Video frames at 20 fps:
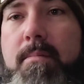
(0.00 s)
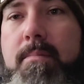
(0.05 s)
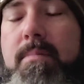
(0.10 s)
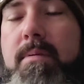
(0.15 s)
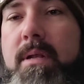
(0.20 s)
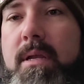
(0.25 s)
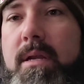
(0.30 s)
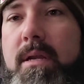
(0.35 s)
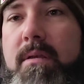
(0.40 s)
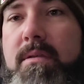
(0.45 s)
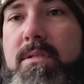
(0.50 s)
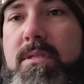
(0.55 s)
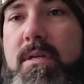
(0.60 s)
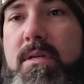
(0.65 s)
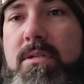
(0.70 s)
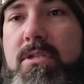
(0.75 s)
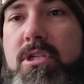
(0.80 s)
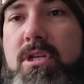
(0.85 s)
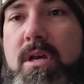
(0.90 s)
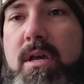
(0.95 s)
Plenty of
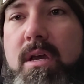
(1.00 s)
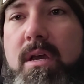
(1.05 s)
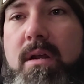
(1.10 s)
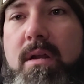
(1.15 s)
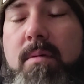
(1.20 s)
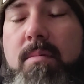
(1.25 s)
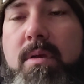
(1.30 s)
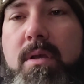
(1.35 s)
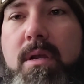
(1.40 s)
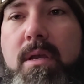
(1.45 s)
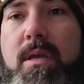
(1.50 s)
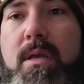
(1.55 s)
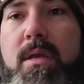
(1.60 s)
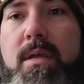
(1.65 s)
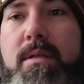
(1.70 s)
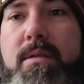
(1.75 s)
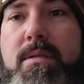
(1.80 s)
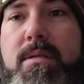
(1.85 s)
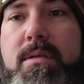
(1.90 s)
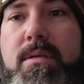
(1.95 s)
sunshine. I'm going to
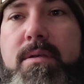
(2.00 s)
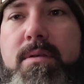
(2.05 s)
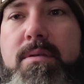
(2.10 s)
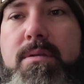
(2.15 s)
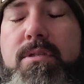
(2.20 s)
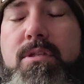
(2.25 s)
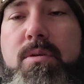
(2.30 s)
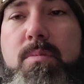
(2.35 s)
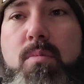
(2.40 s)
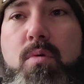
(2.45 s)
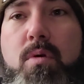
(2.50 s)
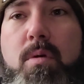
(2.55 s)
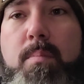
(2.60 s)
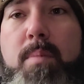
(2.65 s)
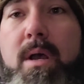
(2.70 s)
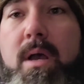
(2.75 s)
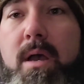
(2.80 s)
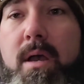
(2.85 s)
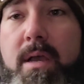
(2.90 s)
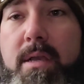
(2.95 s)
get some more
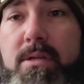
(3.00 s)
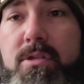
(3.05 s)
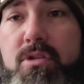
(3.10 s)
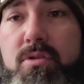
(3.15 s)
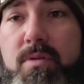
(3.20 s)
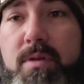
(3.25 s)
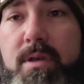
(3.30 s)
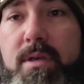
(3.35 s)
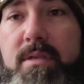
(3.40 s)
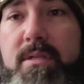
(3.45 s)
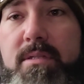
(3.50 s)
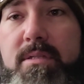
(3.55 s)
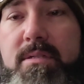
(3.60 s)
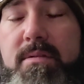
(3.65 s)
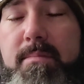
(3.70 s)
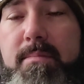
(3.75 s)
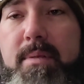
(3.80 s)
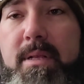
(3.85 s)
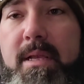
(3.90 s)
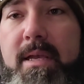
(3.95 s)
pine trees
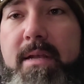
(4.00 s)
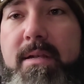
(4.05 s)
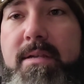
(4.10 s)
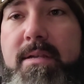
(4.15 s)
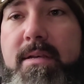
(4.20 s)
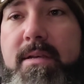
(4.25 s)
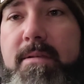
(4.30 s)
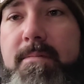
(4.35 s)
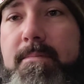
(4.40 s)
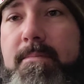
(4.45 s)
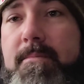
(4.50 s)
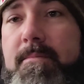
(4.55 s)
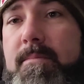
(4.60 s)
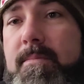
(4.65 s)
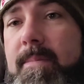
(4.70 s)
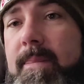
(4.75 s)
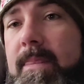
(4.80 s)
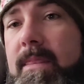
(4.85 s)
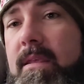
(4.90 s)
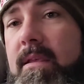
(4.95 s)
planted.
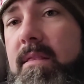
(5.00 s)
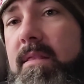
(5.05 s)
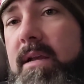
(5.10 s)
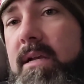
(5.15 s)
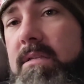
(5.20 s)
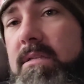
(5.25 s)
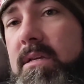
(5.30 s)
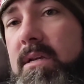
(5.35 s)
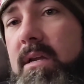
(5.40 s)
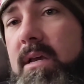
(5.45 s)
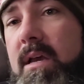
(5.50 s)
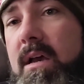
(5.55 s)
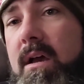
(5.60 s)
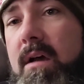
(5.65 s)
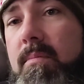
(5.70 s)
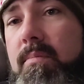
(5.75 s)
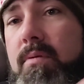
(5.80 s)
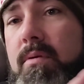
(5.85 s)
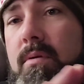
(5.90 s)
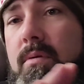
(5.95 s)
That's going to
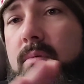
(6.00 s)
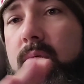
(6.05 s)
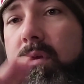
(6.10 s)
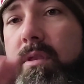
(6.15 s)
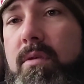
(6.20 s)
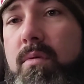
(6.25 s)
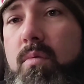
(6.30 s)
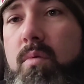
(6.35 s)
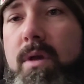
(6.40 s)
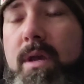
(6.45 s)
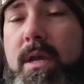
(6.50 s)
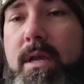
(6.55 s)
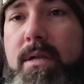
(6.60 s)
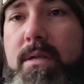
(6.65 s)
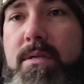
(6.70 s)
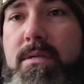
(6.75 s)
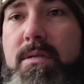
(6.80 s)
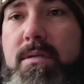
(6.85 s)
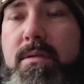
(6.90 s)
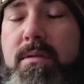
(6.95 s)
help with the
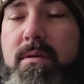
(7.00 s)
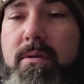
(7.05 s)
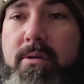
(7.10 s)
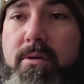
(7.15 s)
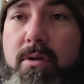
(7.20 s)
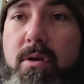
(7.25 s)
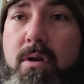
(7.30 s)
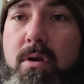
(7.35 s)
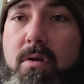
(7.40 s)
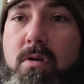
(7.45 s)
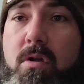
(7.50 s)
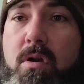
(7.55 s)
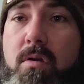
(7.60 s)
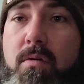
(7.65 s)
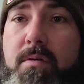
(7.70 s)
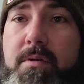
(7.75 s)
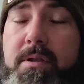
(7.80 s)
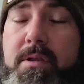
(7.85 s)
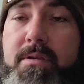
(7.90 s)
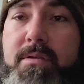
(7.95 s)
wind. There are
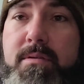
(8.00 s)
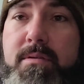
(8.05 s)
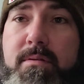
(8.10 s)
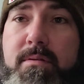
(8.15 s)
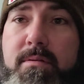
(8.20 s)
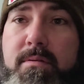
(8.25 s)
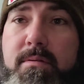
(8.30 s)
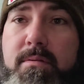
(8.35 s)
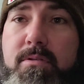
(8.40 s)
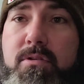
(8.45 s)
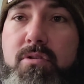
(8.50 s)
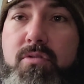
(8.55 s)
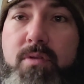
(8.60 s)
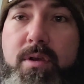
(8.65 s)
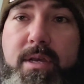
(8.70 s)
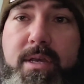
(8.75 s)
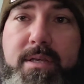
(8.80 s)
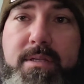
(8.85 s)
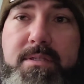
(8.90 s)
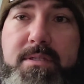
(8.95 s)
already
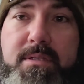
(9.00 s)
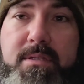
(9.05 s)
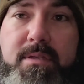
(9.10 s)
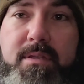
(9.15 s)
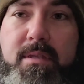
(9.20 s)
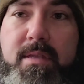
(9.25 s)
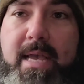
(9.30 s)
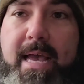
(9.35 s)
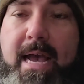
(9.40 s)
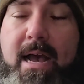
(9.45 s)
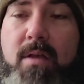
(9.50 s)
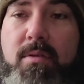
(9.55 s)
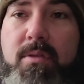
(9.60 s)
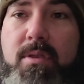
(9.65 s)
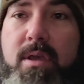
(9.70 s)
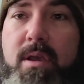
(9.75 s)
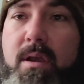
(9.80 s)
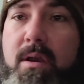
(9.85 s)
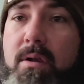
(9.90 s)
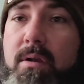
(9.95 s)
trees out
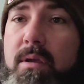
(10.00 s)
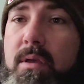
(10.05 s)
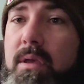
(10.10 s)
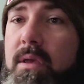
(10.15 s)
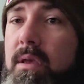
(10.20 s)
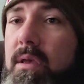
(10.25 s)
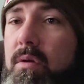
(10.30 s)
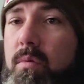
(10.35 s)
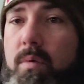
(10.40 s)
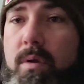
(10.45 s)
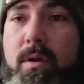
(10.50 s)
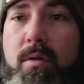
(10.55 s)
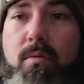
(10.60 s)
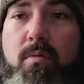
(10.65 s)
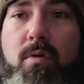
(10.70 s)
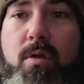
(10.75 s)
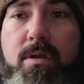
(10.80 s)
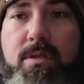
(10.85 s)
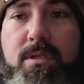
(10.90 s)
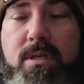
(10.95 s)
there. When it
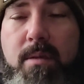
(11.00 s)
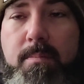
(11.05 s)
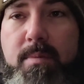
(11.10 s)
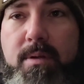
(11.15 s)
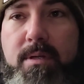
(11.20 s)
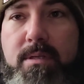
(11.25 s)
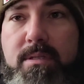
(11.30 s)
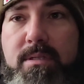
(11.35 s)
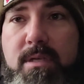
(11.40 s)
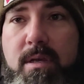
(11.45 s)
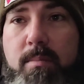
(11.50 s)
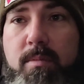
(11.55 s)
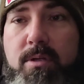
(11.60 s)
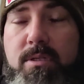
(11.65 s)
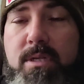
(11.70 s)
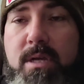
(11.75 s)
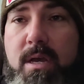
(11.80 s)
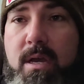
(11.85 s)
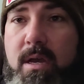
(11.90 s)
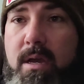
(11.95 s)
grows up in the
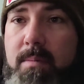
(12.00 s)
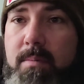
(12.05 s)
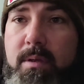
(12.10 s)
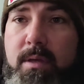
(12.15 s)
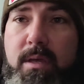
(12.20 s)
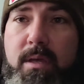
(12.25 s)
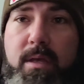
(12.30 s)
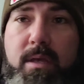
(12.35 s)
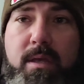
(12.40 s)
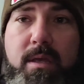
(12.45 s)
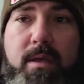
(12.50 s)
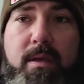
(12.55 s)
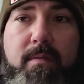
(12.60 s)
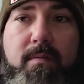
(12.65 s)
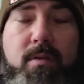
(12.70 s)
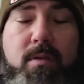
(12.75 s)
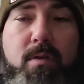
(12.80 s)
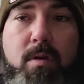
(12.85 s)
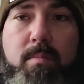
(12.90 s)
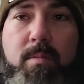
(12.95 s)
summertime,
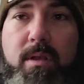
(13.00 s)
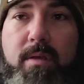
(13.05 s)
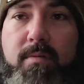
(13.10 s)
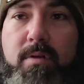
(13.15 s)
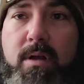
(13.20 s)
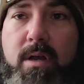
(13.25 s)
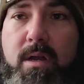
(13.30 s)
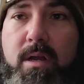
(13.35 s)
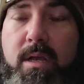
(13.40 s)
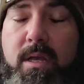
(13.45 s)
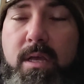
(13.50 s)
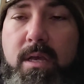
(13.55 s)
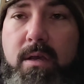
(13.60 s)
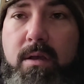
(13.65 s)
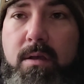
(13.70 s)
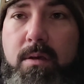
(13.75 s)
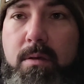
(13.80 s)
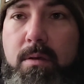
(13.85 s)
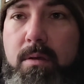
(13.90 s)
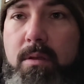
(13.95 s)
even though I'm living on a
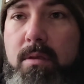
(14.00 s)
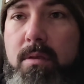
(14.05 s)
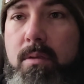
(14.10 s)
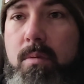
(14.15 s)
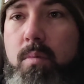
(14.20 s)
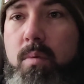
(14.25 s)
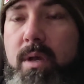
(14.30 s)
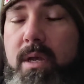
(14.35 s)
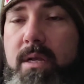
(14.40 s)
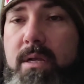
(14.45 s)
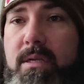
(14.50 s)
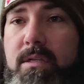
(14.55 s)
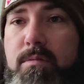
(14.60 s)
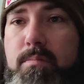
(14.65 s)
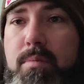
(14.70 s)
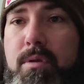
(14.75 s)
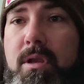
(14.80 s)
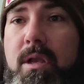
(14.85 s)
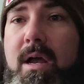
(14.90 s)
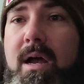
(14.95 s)
hill, the wind is
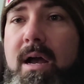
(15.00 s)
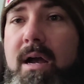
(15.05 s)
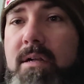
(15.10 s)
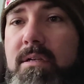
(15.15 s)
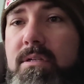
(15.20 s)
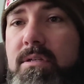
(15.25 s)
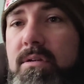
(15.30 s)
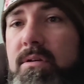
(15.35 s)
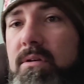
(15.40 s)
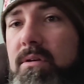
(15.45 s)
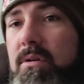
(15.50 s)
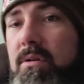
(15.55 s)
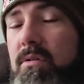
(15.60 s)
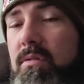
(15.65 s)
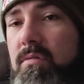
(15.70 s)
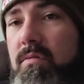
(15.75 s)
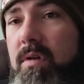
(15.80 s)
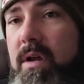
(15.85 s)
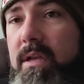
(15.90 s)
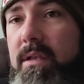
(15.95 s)
blocked
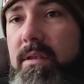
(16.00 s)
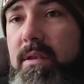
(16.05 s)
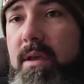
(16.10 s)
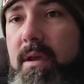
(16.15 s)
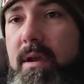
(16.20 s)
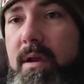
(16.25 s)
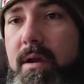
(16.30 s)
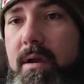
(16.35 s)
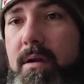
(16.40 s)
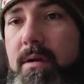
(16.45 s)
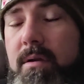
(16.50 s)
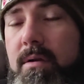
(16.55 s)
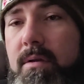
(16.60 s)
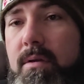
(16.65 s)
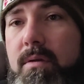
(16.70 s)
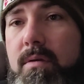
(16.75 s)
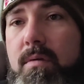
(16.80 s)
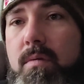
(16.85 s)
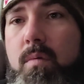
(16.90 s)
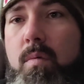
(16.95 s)
right there
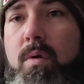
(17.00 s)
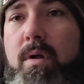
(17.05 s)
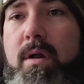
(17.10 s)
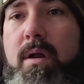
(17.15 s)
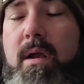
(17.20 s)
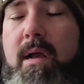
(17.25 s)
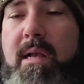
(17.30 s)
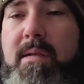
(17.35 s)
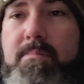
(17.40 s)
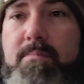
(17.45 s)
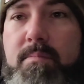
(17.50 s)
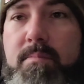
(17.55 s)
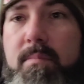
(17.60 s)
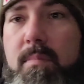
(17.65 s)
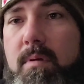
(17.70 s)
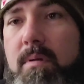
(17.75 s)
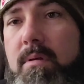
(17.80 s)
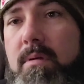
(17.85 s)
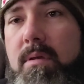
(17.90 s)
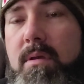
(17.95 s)
where I'm
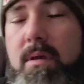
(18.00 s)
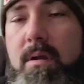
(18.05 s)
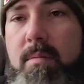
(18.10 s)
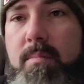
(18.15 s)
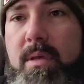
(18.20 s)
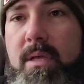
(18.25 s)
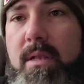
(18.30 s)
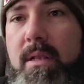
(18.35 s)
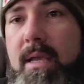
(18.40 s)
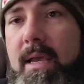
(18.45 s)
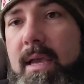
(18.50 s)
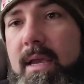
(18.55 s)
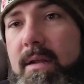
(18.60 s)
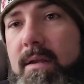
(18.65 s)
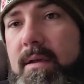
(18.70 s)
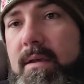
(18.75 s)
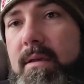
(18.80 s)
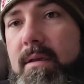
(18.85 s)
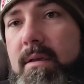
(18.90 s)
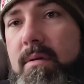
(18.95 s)
going to be
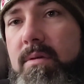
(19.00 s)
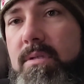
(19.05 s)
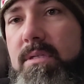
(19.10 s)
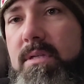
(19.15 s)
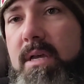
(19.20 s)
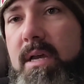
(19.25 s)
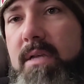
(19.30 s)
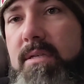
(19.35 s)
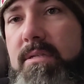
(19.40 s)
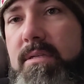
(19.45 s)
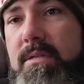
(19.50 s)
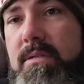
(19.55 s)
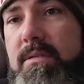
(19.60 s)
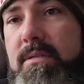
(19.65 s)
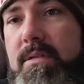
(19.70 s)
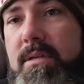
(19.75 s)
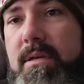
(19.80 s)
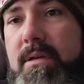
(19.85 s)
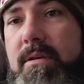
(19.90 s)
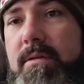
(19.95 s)
landing. It was nice and
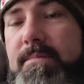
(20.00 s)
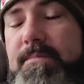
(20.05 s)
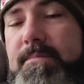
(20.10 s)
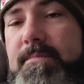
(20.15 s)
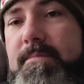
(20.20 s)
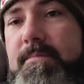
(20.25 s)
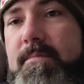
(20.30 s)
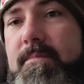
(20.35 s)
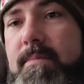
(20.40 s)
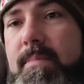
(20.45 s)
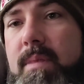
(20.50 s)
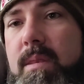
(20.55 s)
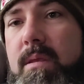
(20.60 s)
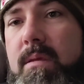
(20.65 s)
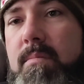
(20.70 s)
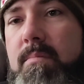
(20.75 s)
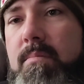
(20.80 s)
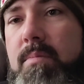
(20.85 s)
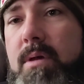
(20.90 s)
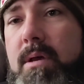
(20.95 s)
still.
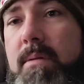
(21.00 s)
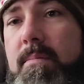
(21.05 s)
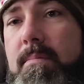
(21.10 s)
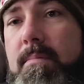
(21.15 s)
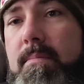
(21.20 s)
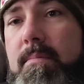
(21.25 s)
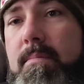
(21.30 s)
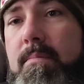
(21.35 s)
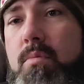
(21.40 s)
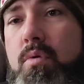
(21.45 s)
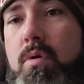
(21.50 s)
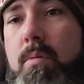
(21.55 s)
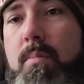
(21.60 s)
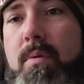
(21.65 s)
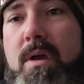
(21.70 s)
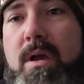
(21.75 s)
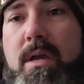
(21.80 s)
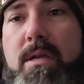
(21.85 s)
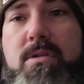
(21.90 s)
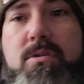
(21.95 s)
But more
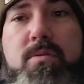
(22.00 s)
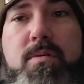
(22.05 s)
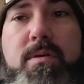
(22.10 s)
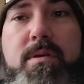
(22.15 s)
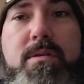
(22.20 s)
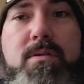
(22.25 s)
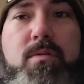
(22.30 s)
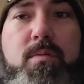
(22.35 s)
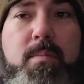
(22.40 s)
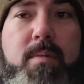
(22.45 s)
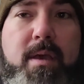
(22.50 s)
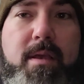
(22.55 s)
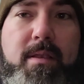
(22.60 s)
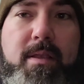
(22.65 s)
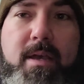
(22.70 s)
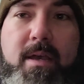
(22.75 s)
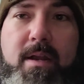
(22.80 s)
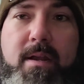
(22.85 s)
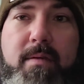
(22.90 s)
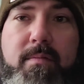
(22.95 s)
pine trees will make
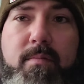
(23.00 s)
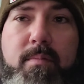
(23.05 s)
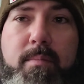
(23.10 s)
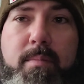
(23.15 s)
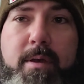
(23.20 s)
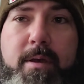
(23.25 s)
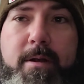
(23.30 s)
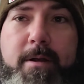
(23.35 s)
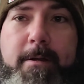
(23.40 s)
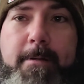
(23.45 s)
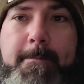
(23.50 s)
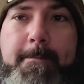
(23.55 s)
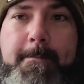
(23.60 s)
that even better.